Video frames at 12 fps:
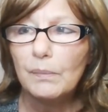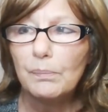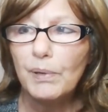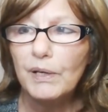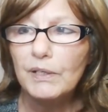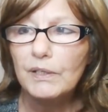
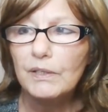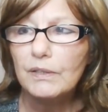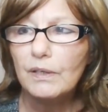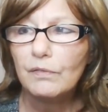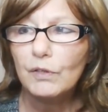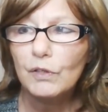
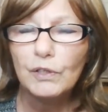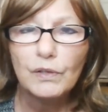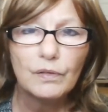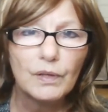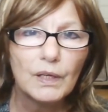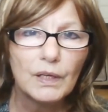abundance of
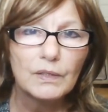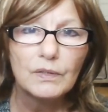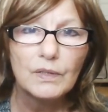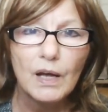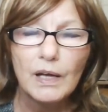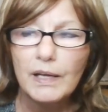good
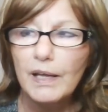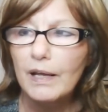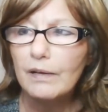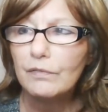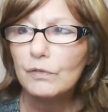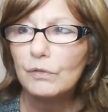things I
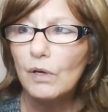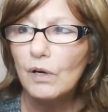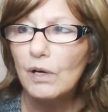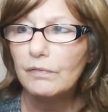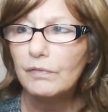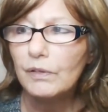have to
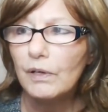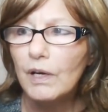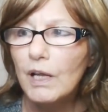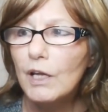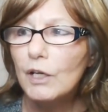offer,